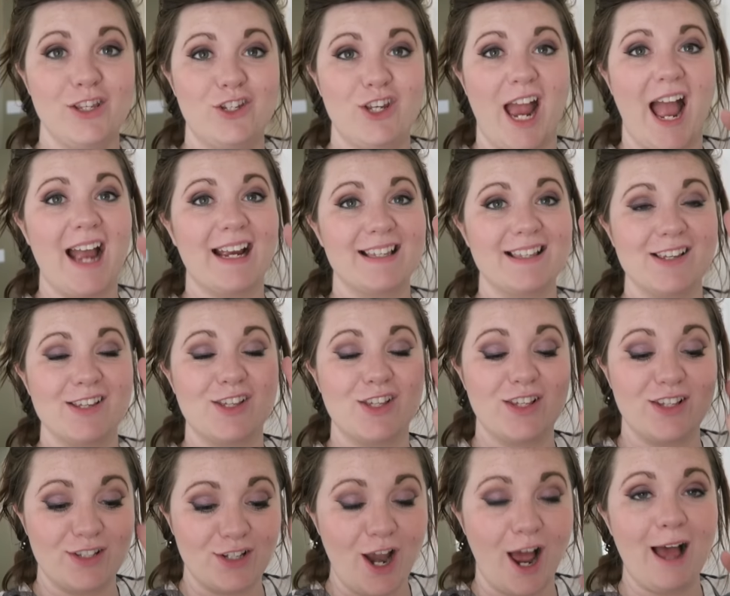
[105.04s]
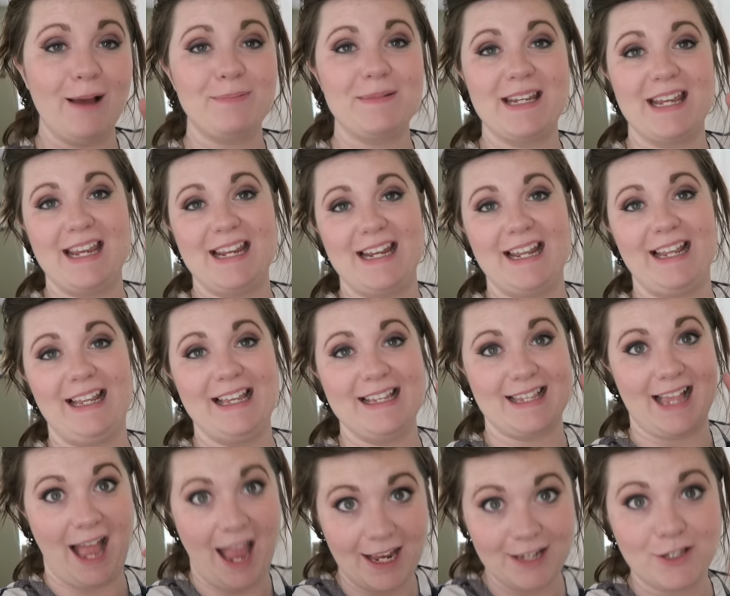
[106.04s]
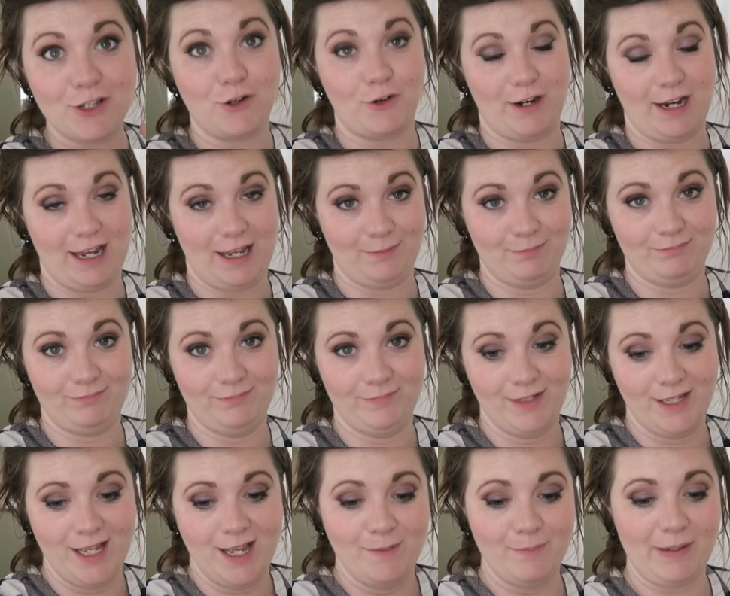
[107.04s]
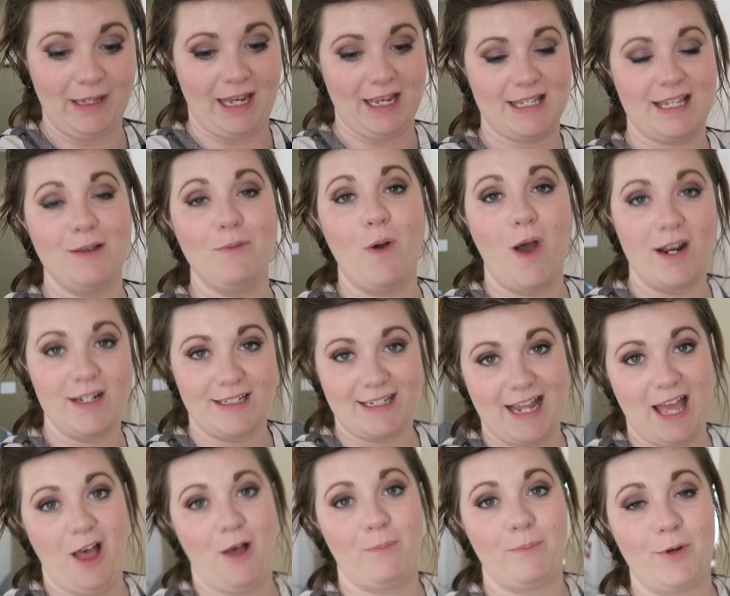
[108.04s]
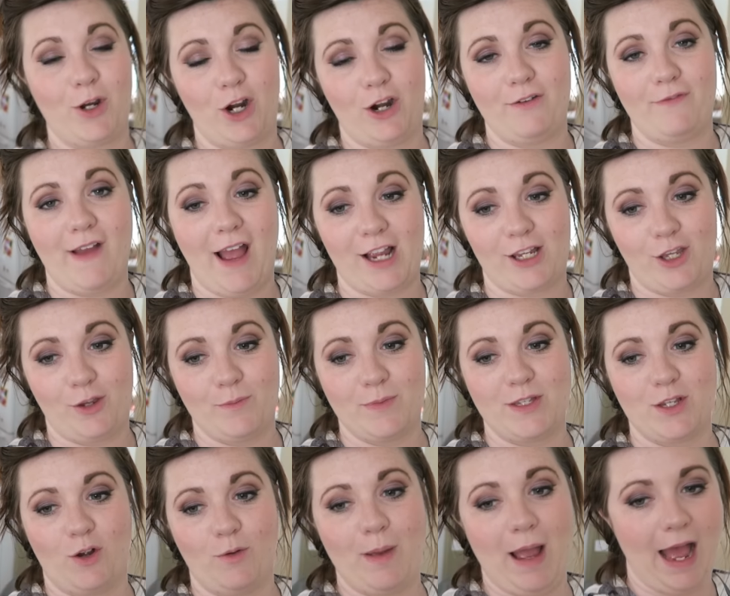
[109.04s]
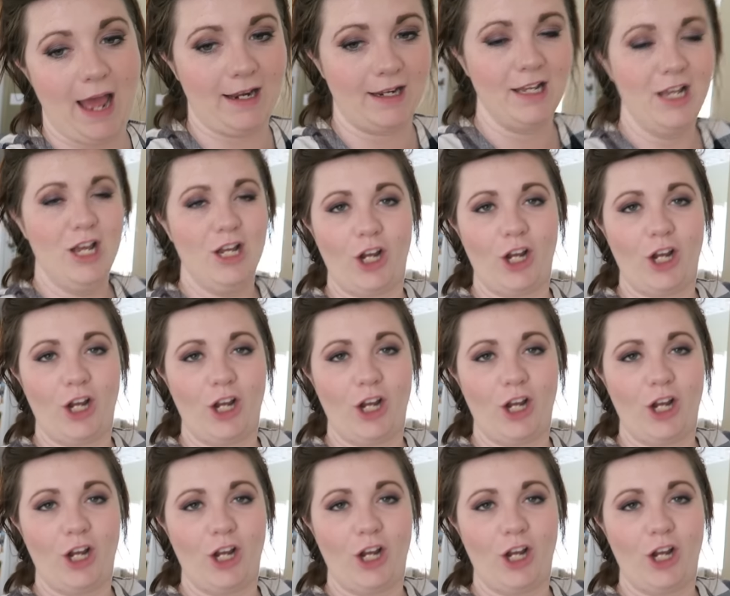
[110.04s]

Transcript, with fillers: Jax stopped eating his ice cream because he wanted to help Kurt vacuum so bad.